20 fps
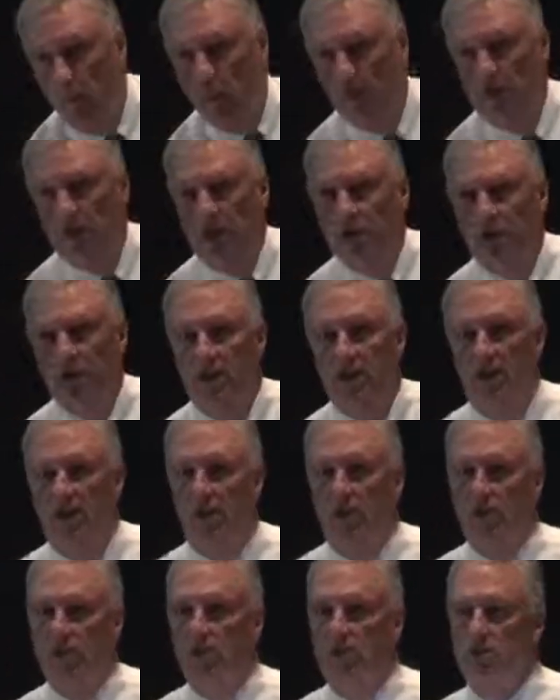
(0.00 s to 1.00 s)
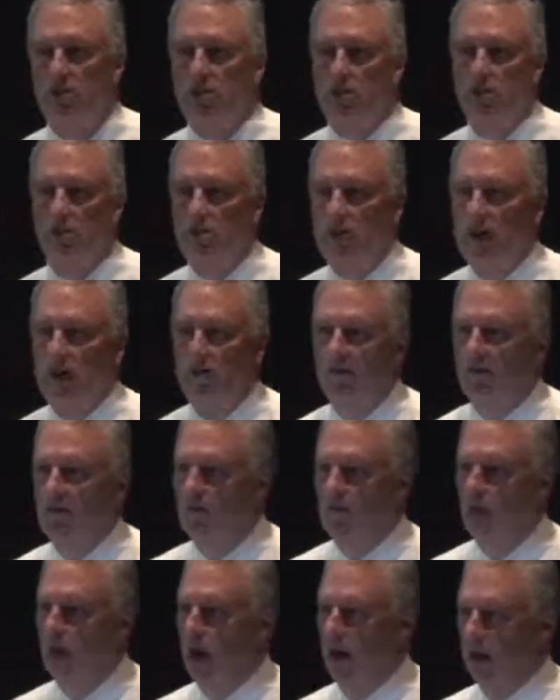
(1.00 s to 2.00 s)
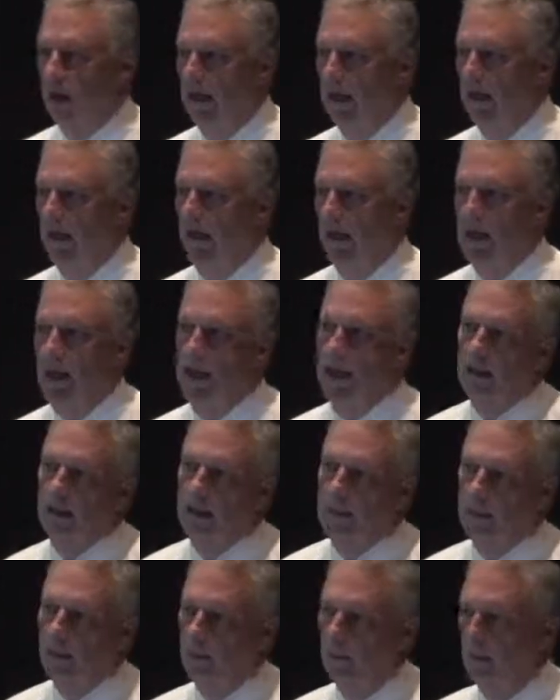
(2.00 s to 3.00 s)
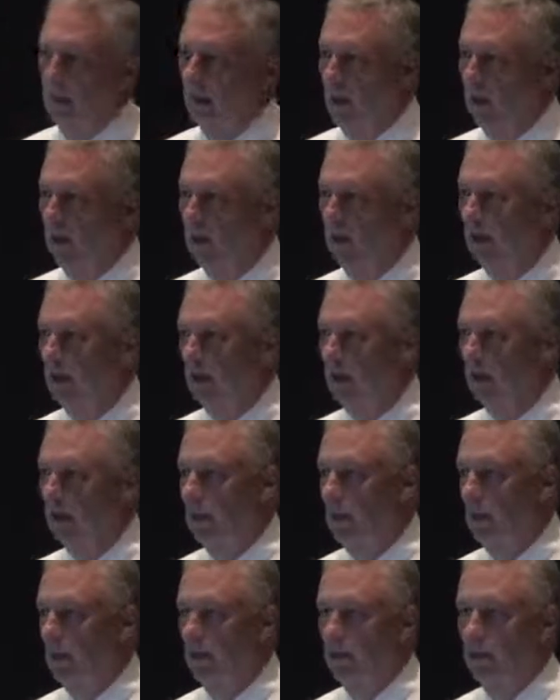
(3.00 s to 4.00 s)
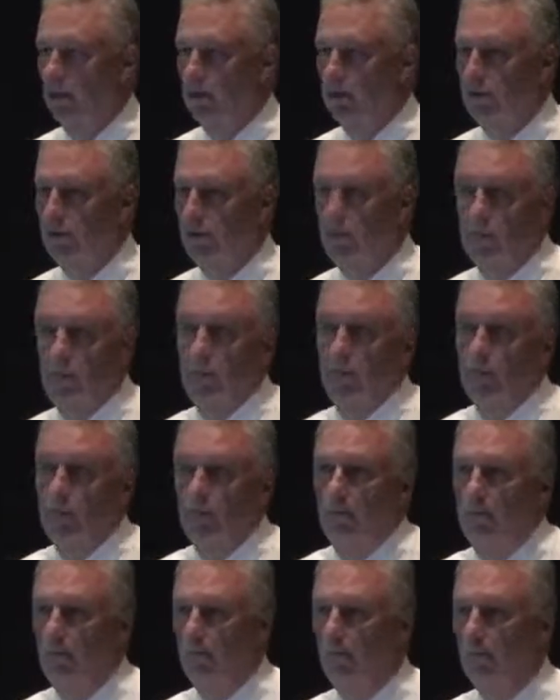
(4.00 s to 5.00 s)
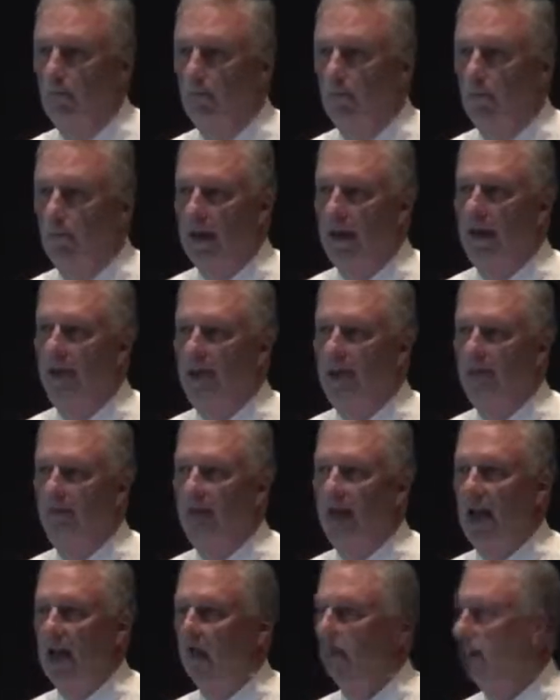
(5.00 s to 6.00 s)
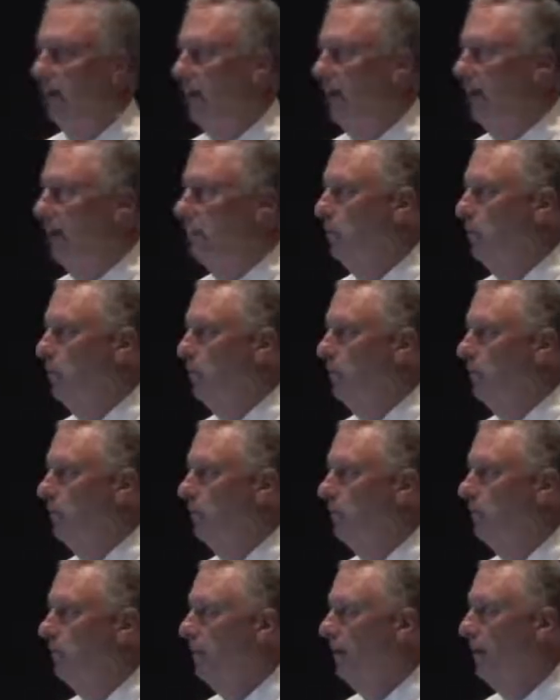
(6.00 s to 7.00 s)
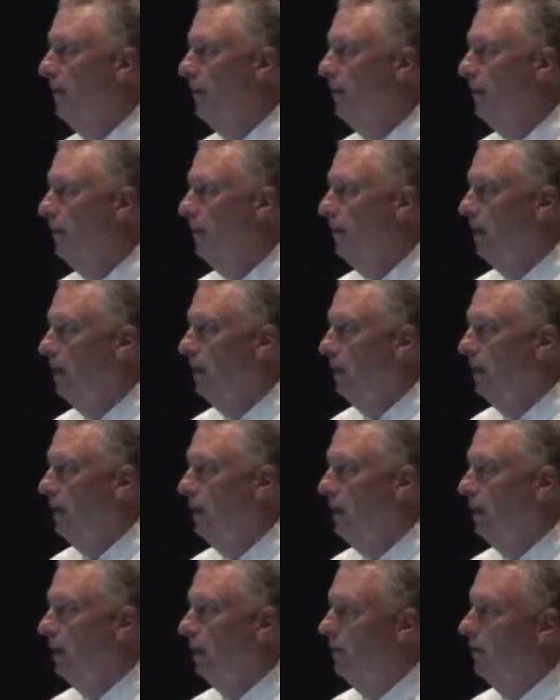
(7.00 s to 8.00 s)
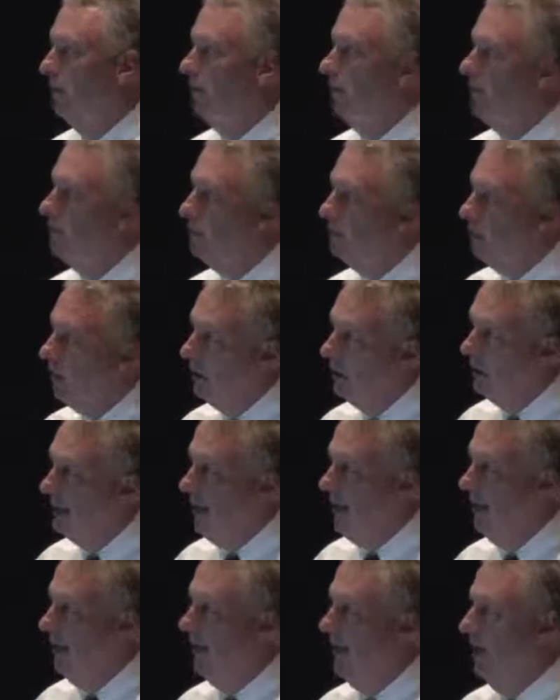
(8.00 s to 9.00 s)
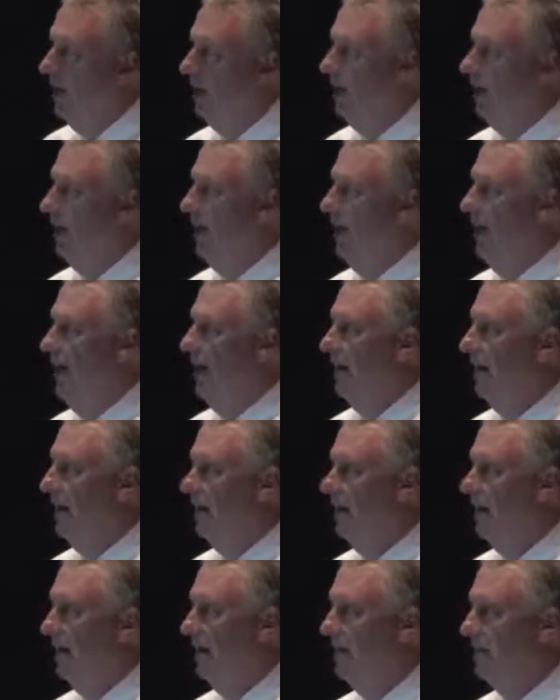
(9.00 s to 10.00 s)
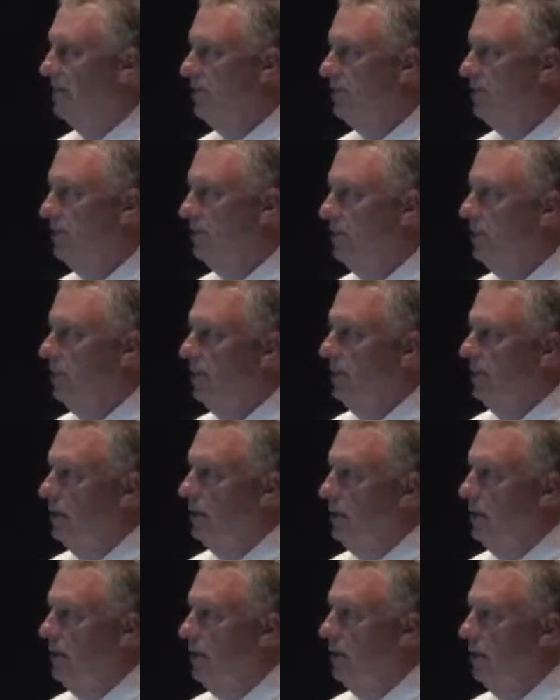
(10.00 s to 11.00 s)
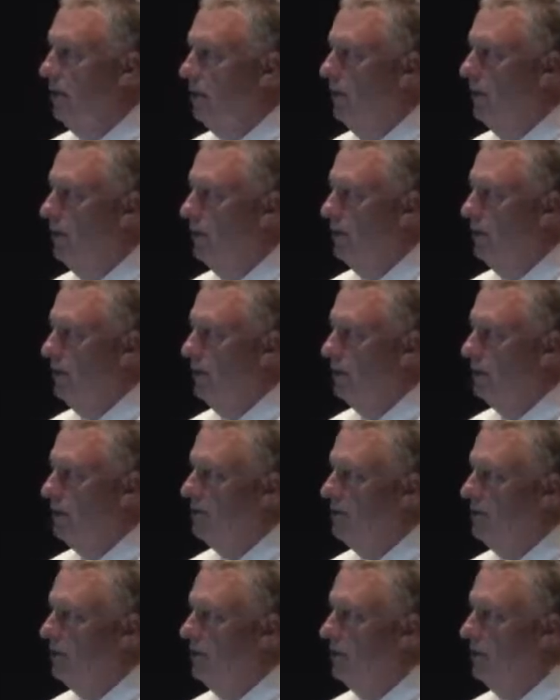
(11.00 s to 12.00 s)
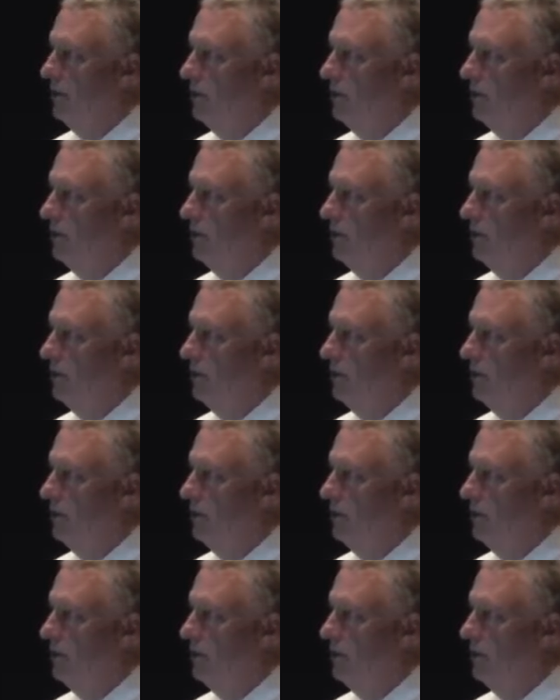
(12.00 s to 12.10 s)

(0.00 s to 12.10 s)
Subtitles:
organizations have a strong implant? Others may not even have one anymore. Again, another analysis, it's